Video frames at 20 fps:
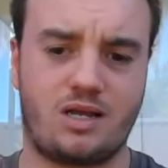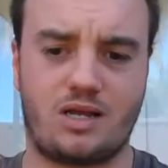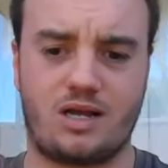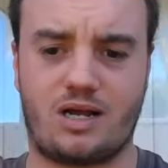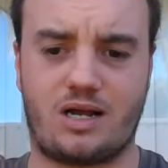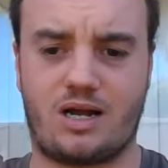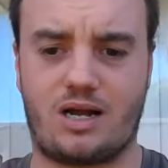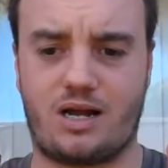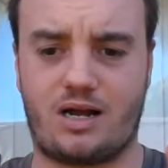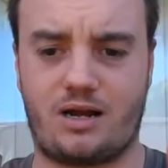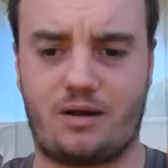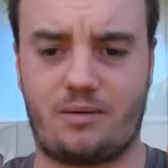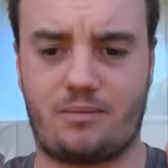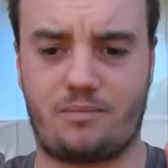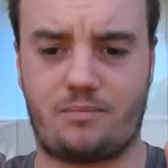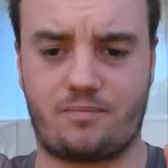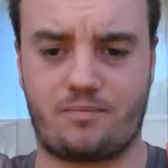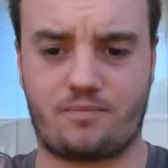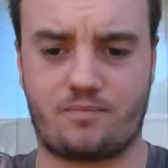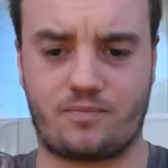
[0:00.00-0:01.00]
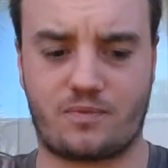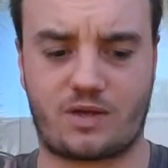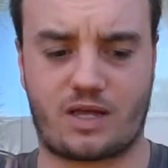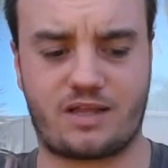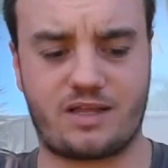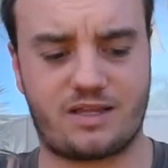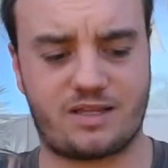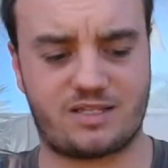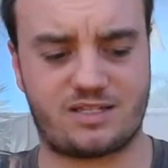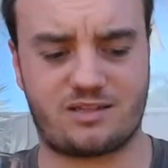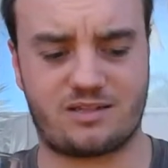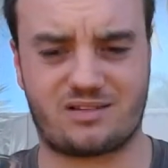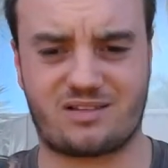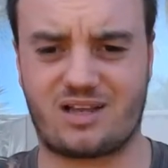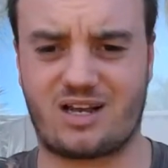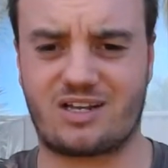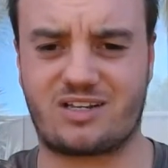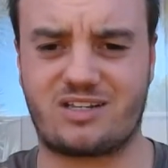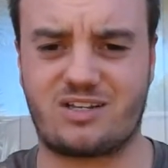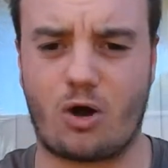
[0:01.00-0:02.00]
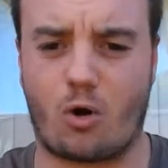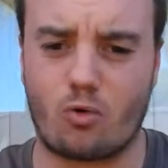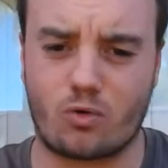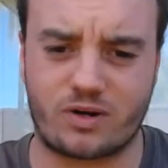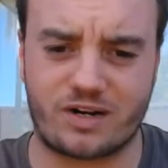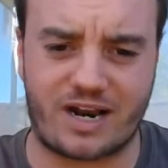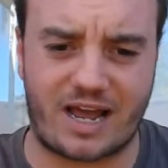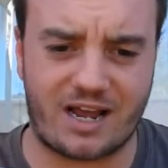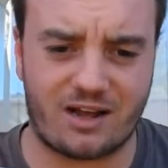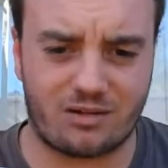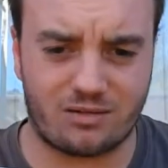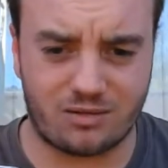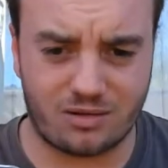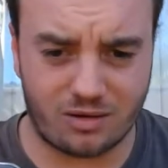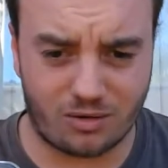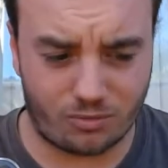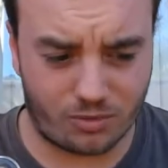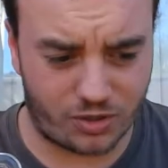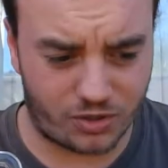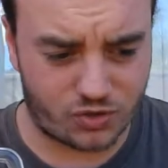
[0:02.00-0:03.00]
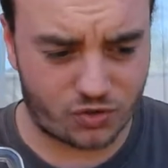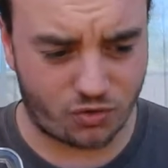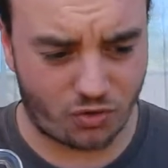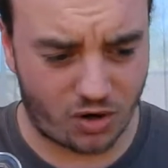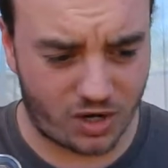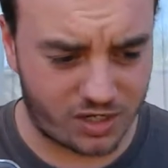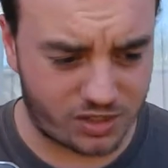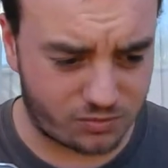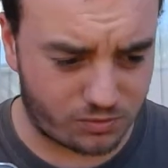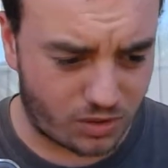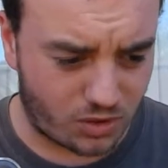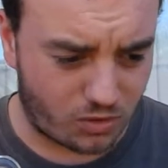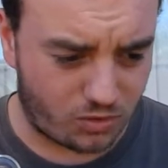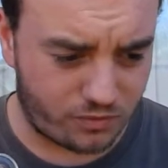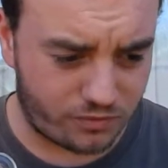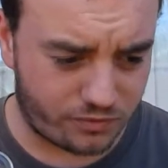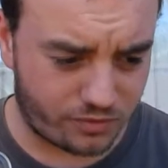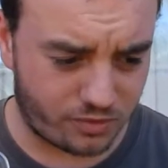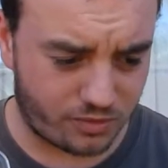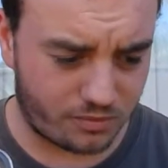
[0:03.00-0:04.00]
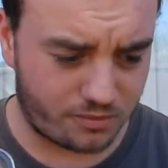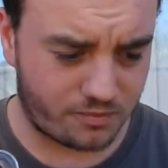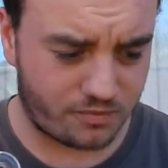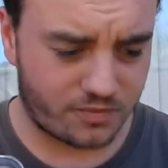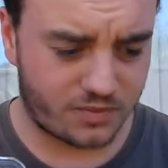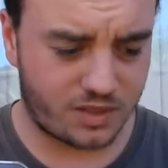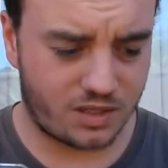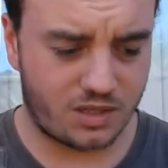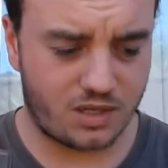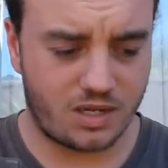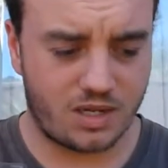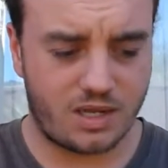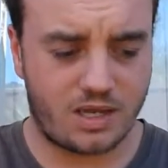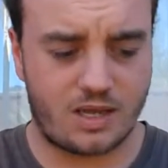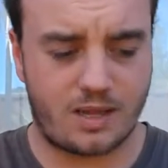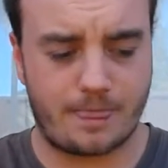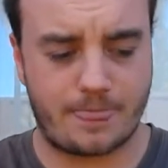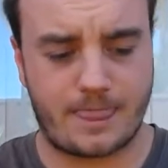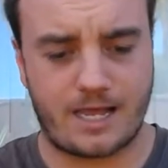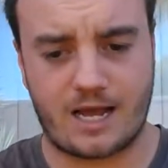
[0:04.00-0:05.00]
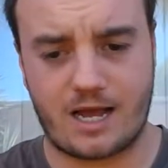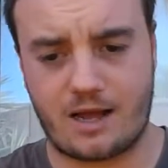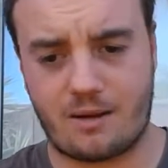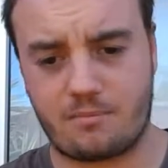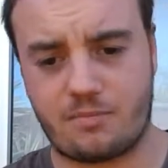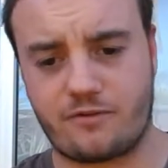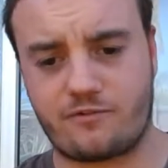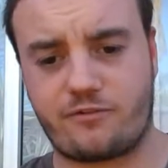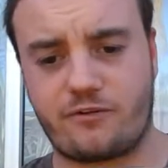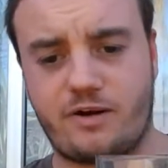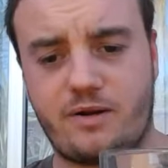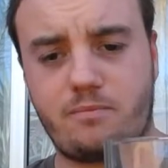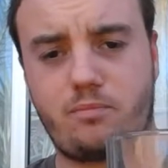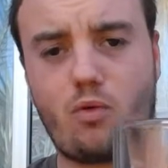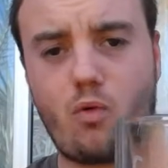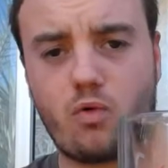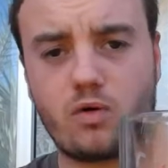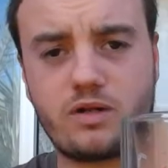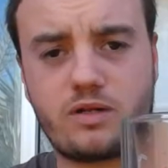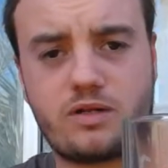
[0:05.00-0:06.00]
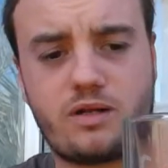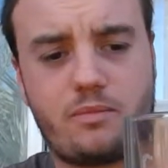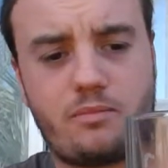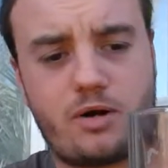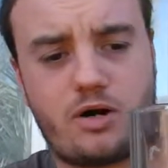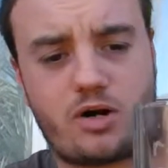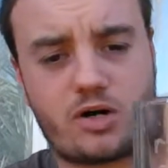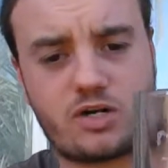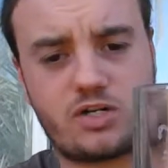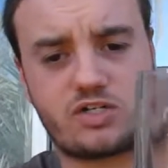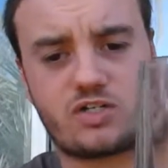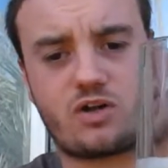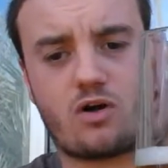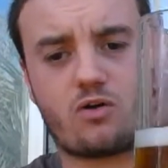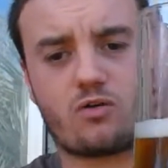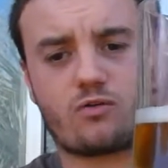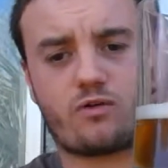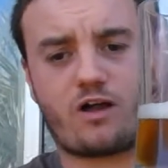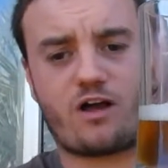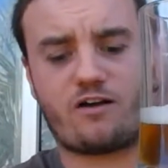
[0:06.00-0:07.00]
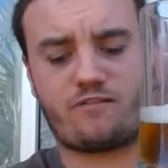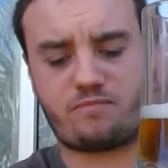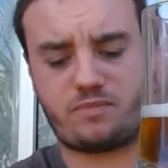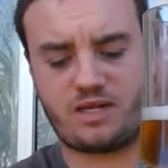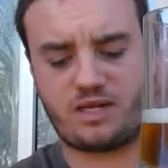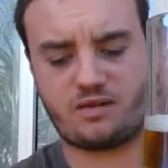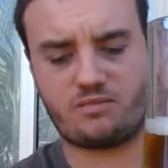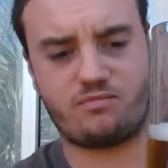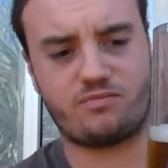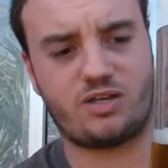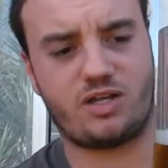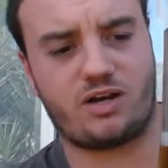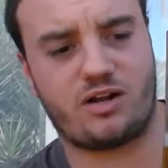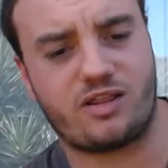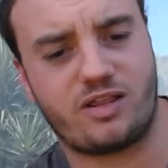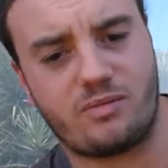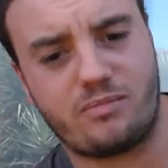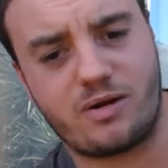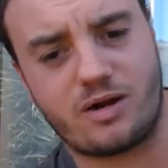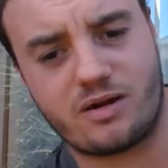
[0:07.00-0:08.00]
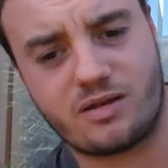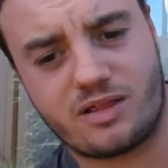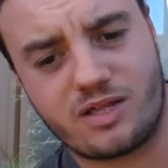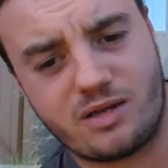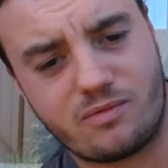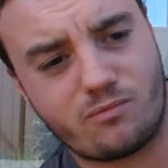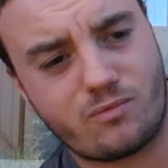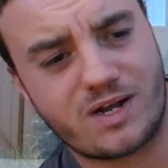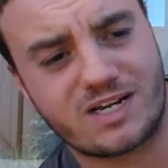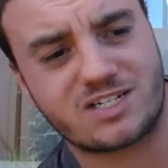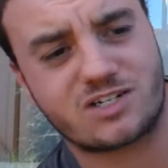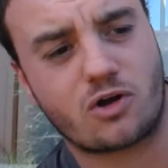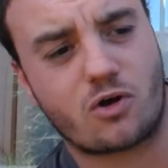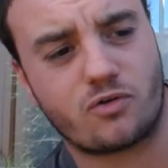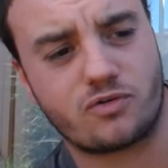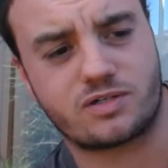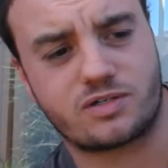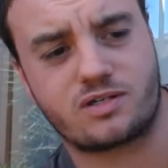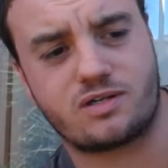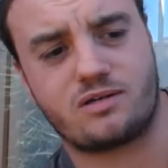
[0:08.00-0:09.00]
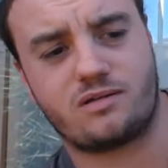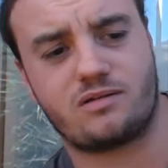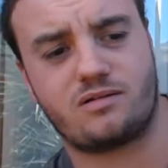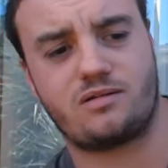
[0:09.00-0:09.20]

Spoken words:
I think there's a golden ale I want to try as well from them. But for an imported American-style craft beer, the West Coast